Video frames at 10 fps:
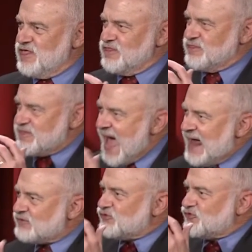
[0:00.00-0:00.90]

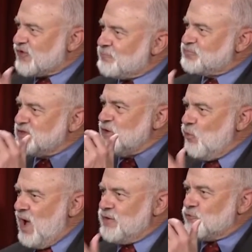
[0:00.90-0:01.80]
that something
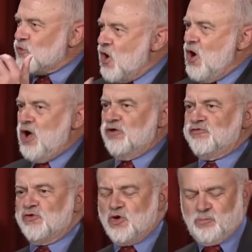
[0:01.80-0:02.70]
went wrong
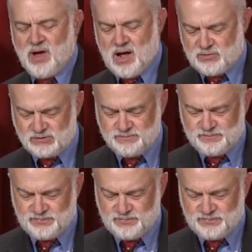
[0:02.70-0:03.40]
for Obama,